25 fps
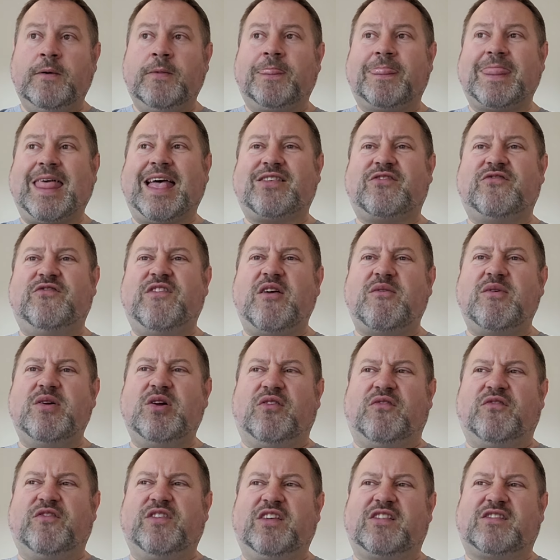That's very
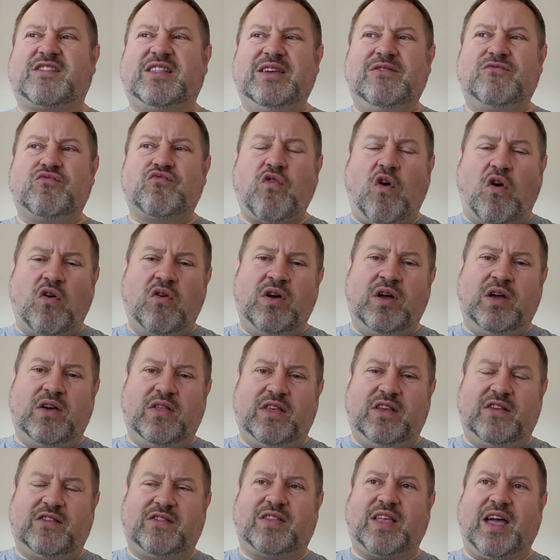obviously wrong at
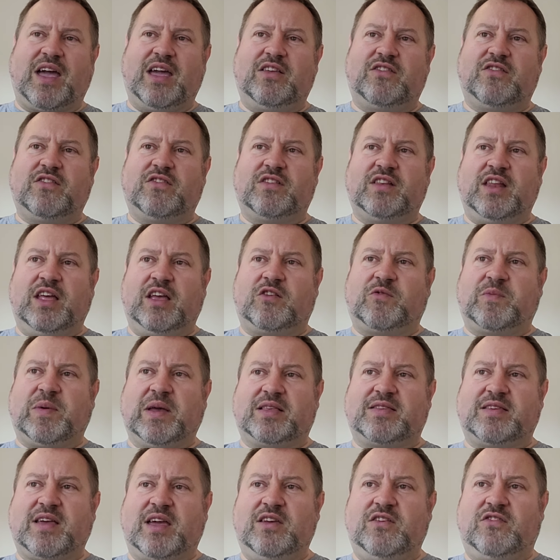this stage as an
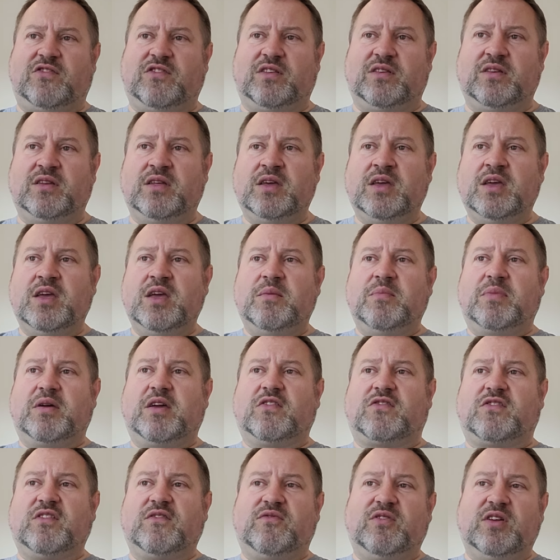expectation,
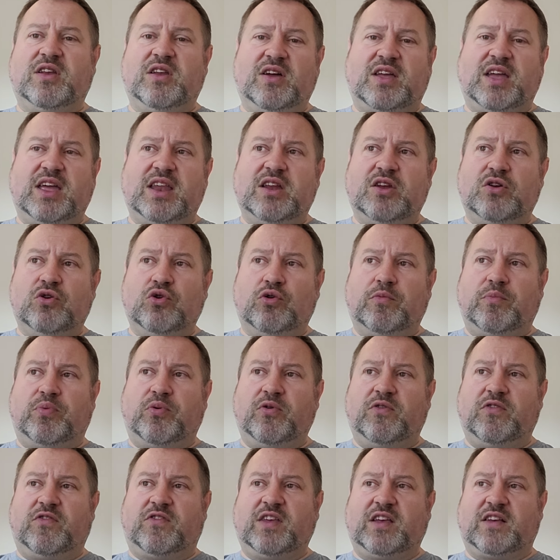because if we're looking at
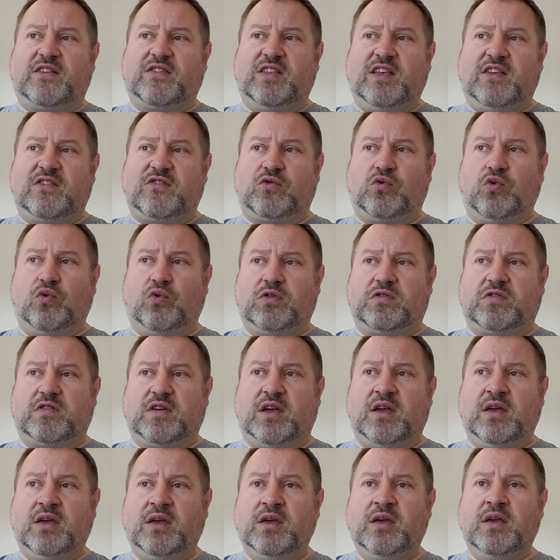0.6 this
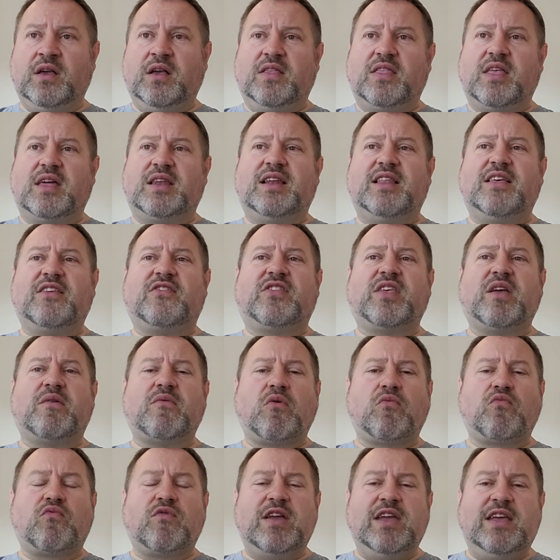quarter, then unless there
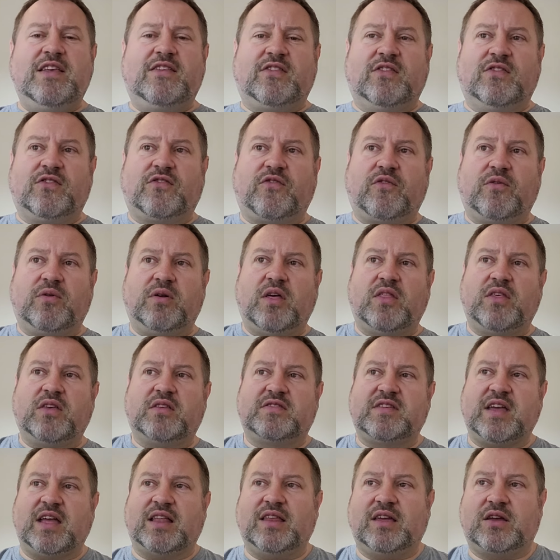are reasons for another
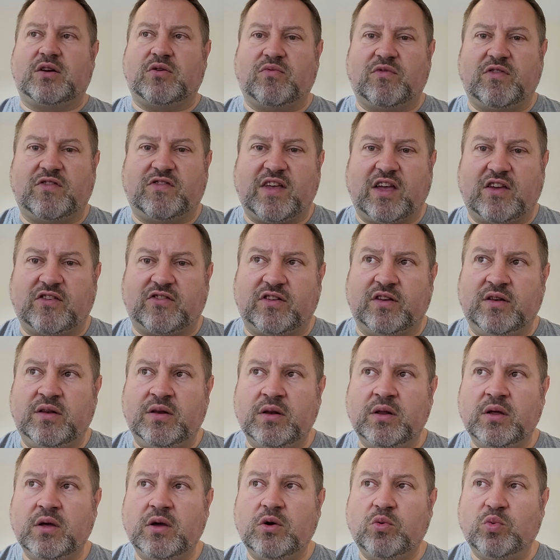technical recession,
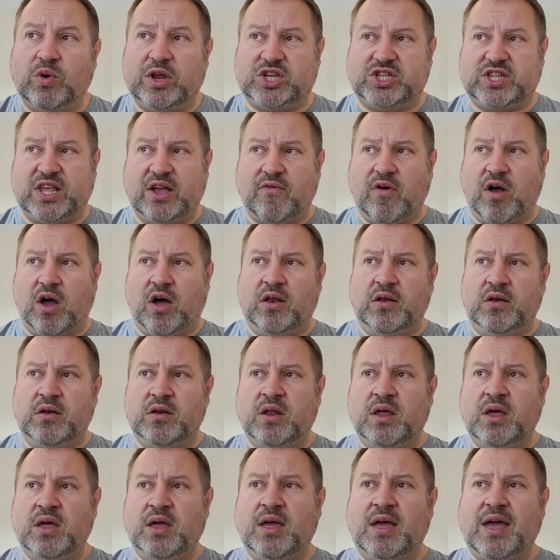which there aren't,
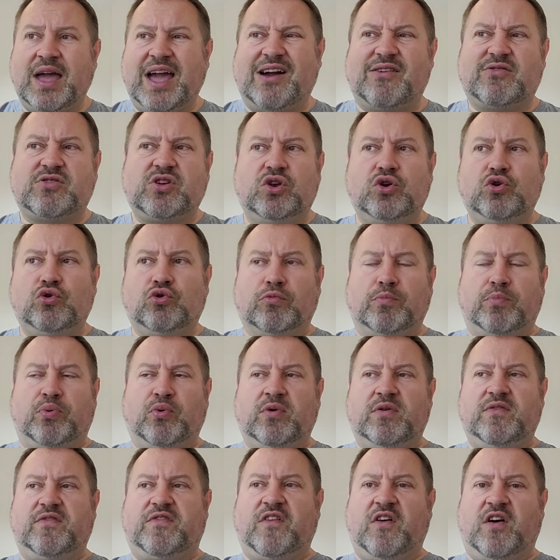how can
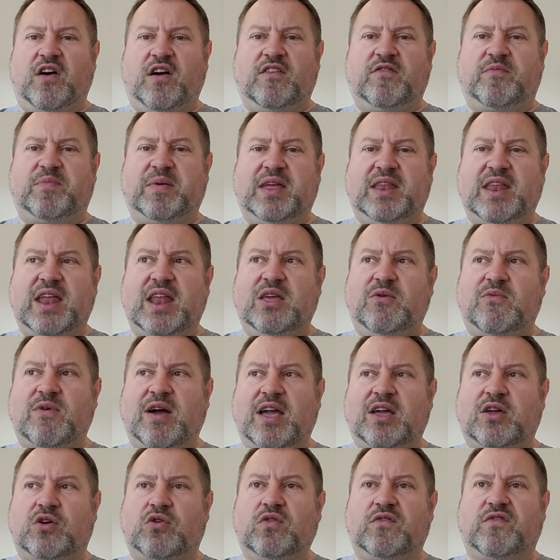0.5 be in any
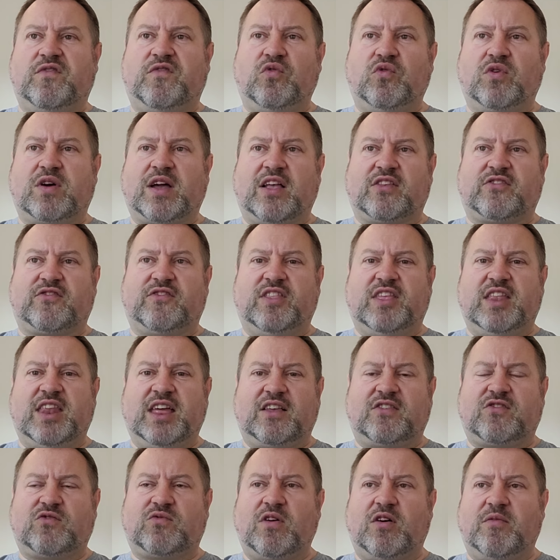way a good forecast for the
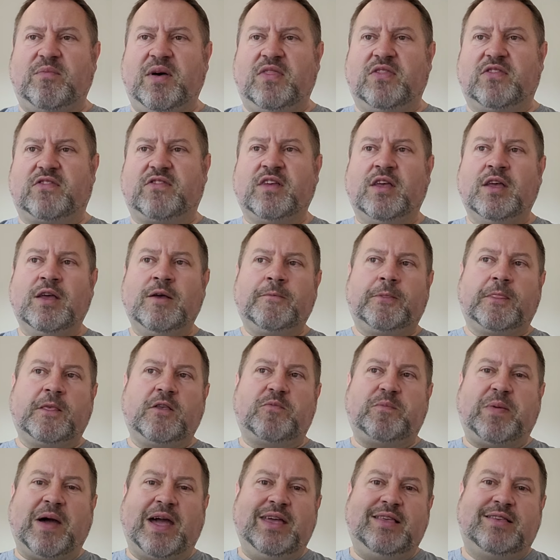next 12 months?
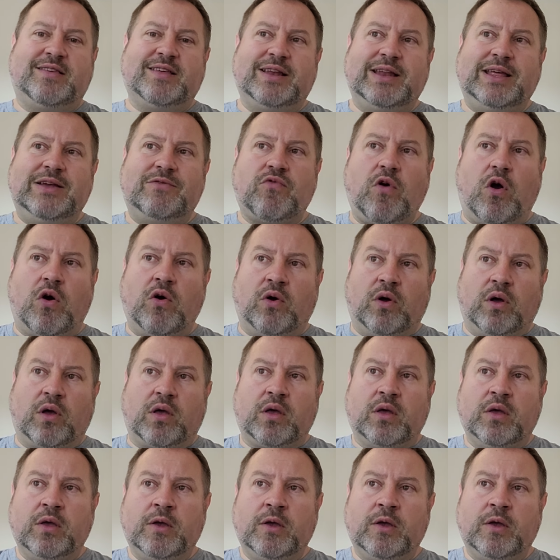It's patently wrong.